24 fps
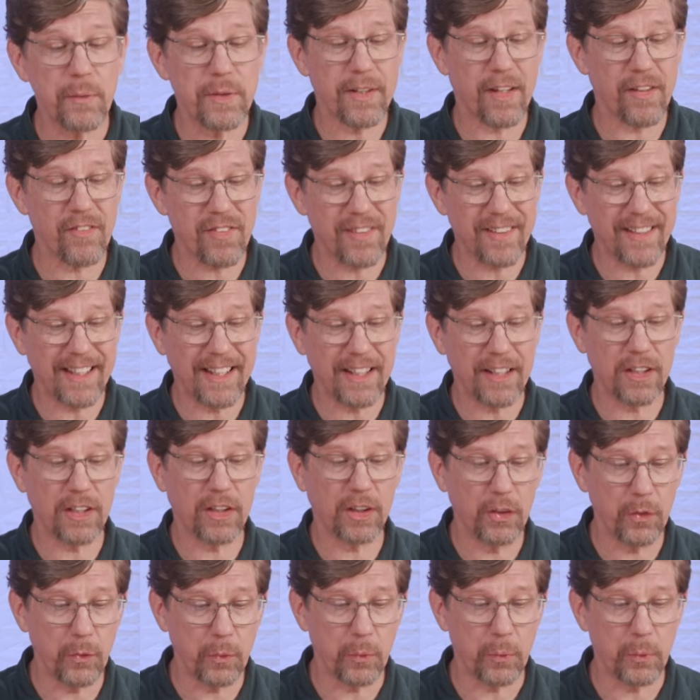does it
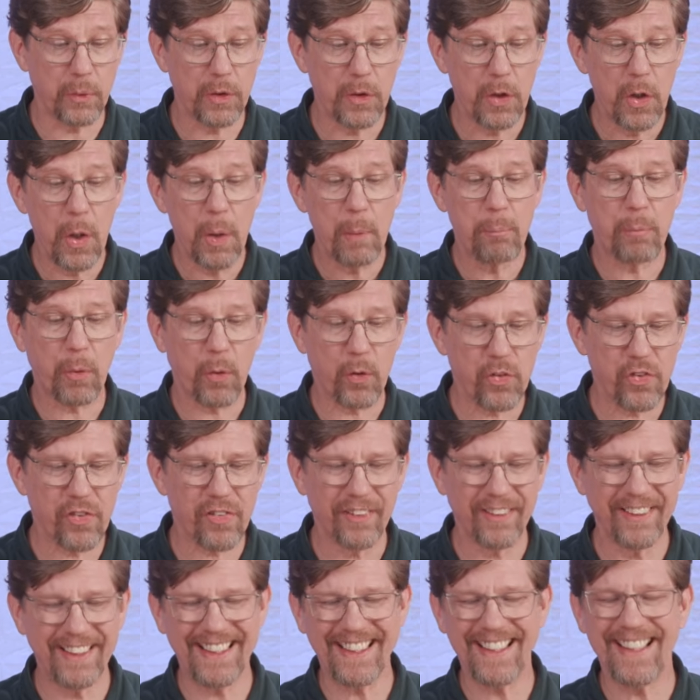include
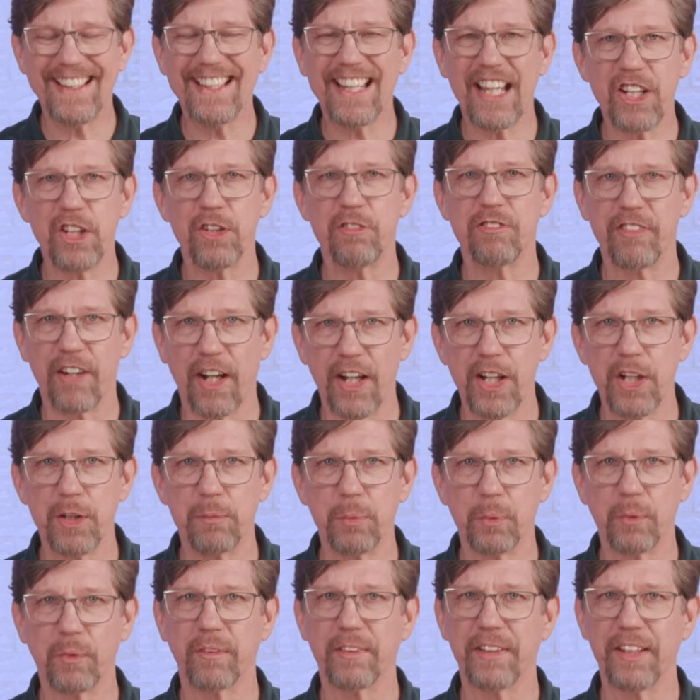personally
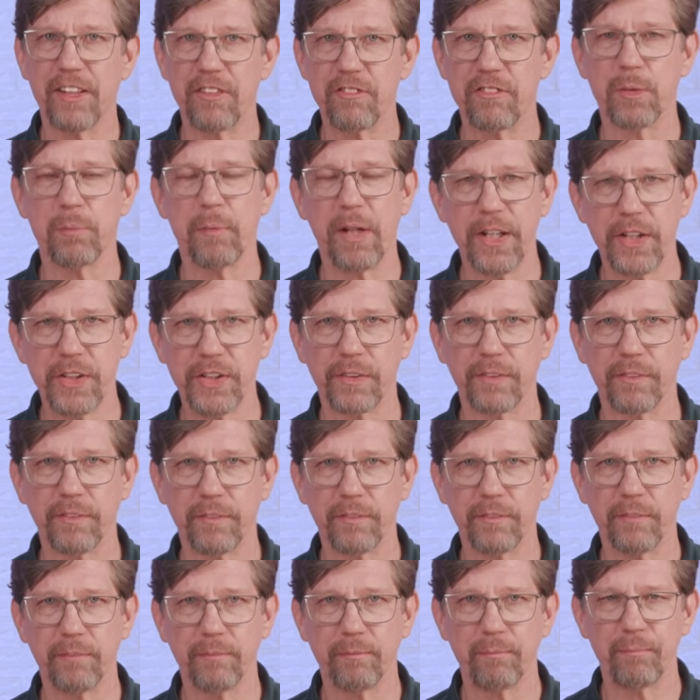identifiable information?
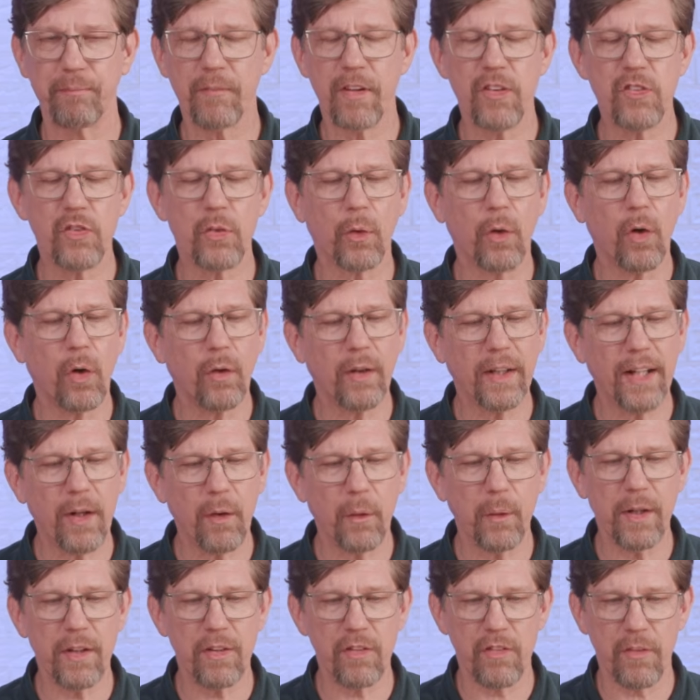These are all
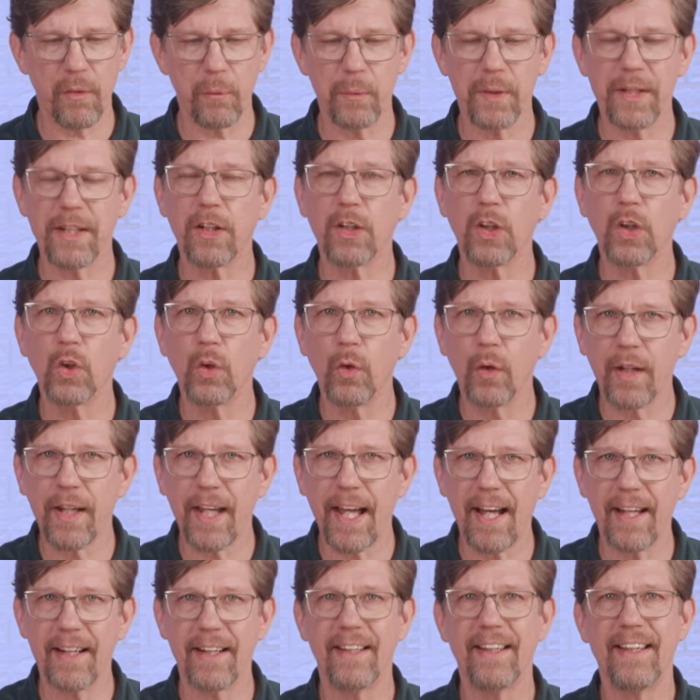areas that we can look
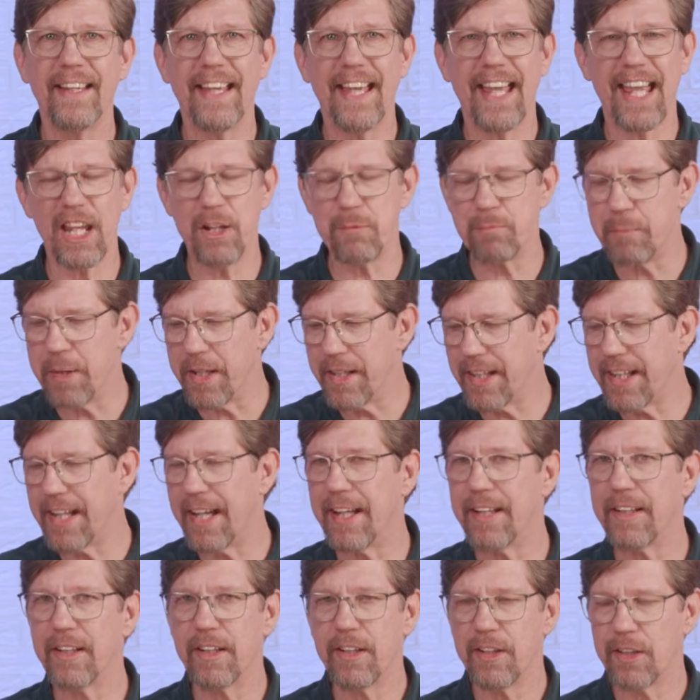at and
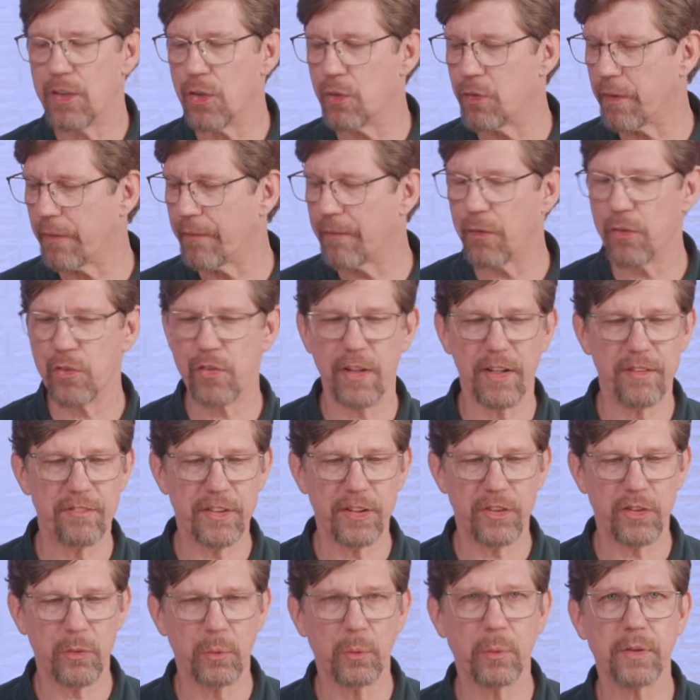mitigate using those safety
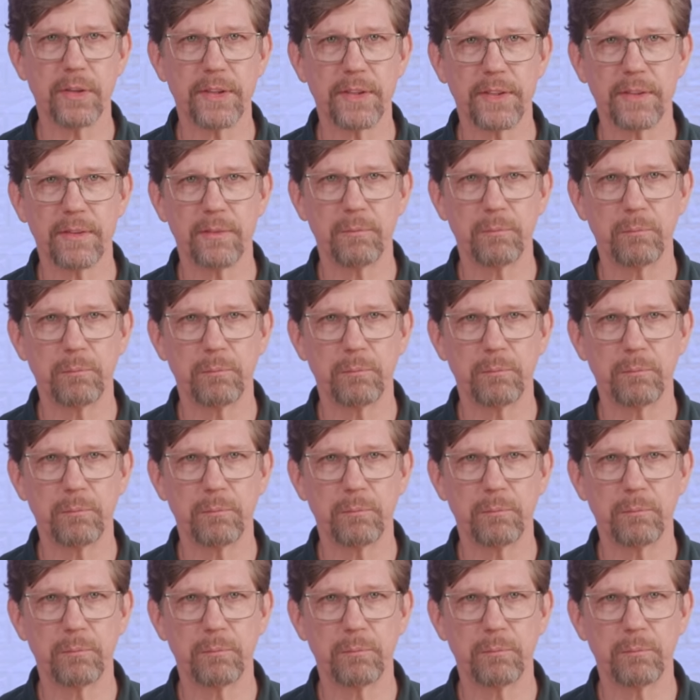tools.